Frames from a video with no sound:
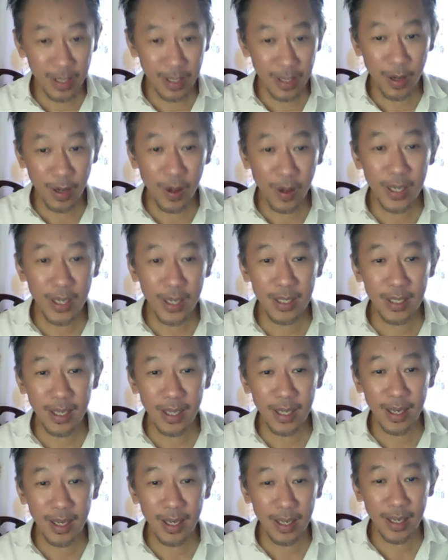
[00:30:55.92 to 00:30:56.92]
All this
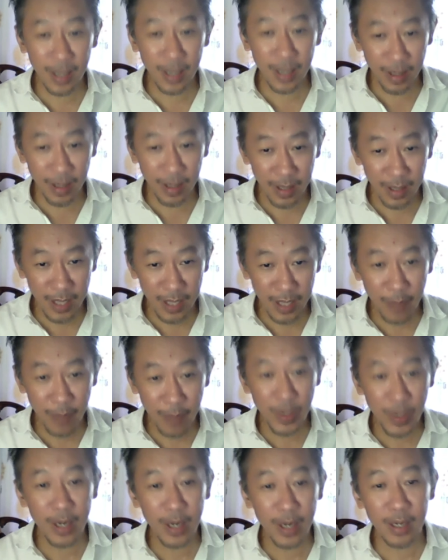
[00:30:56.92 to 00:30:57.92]
is
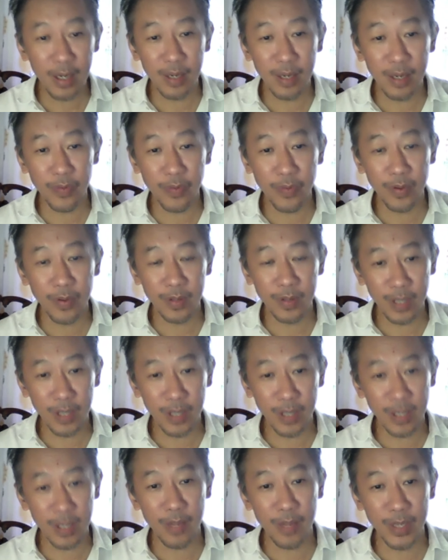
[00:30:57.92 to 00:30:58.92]
happening in the
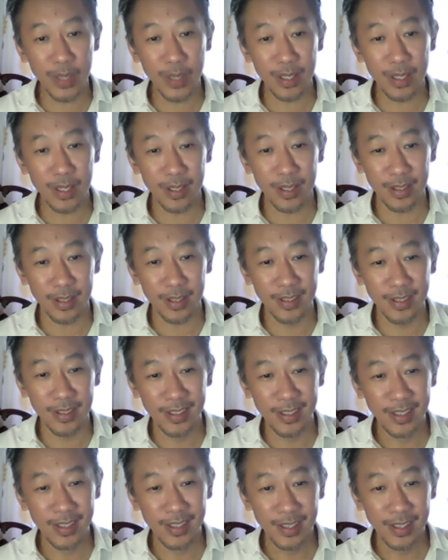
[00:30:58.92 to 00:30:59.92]
third dimension.
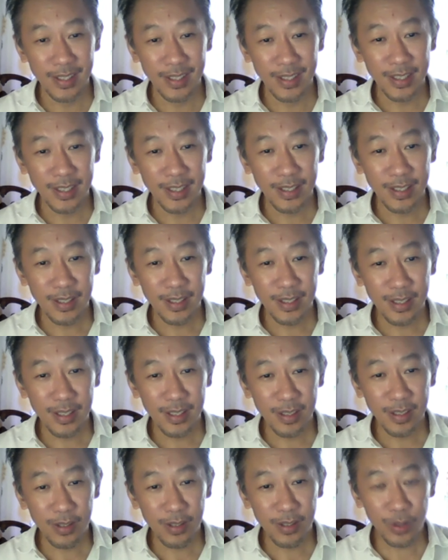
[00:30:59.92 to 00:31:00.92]

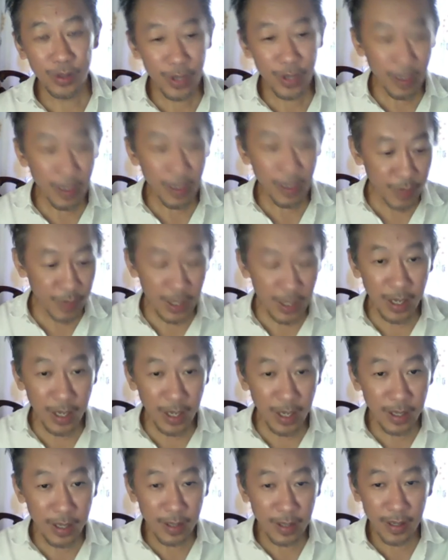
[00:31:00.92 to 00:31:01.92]
So you keep
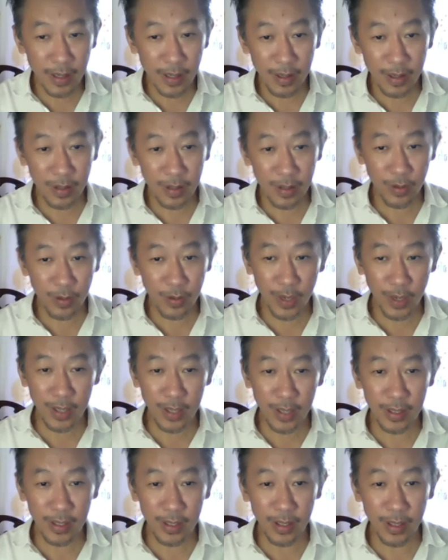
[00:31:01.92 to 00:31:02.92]
seeing like
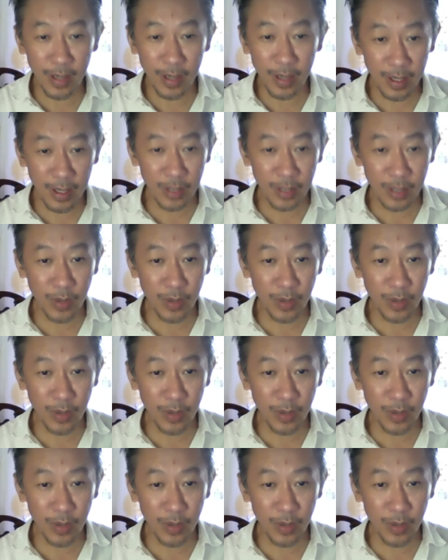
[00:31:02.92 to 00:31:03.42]
what, and then this